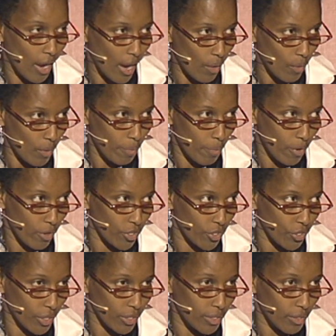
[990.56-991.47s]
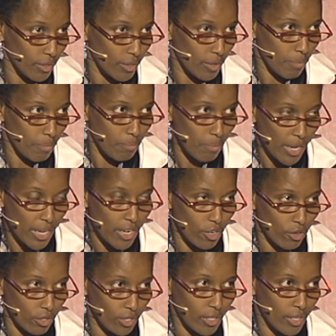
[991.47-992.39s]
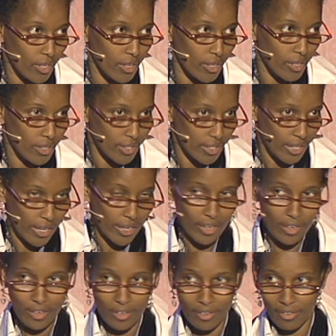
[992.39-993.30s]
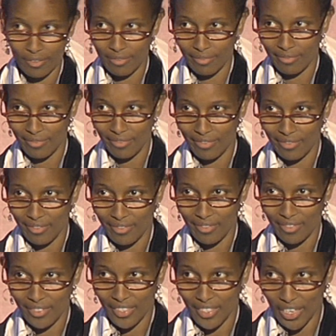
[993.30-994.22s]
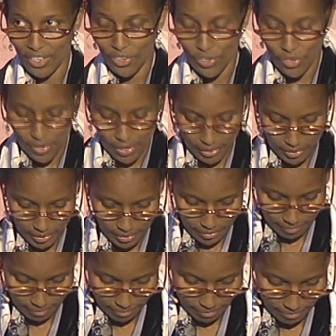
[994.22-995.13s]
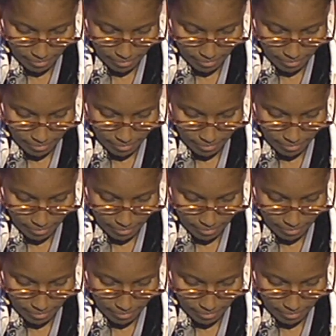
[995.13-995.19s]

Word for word: our project may not take centuries.